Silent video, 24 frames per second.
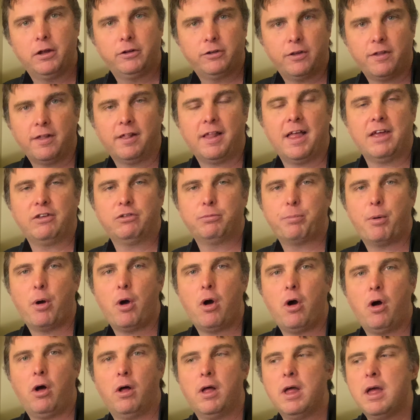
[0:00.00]
to the Les
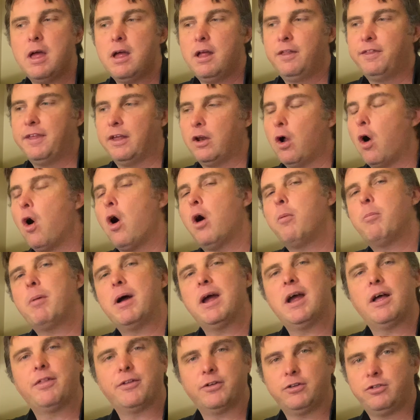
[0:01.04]
Paul that all
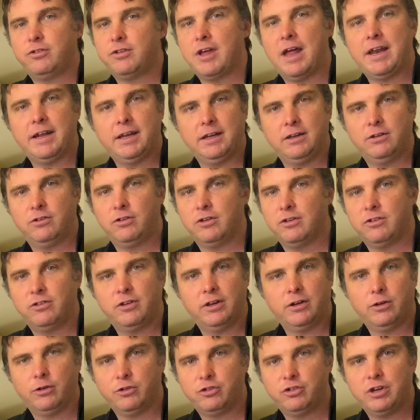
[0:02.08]
my other settings and
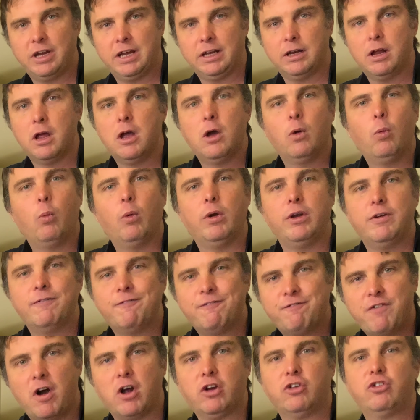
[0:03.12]
signal chain would
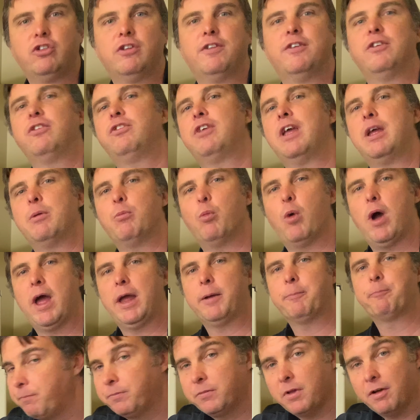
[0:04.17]
function the same
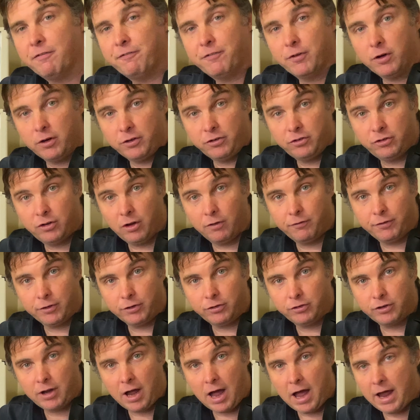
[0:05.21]
way. Now for a Silver
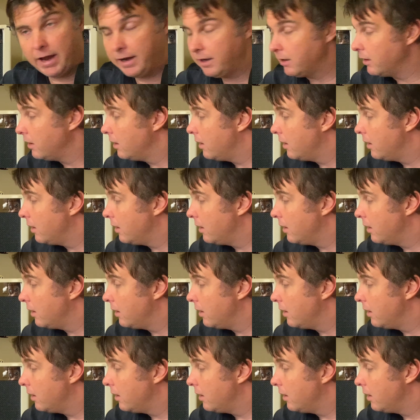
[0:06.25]
Sky,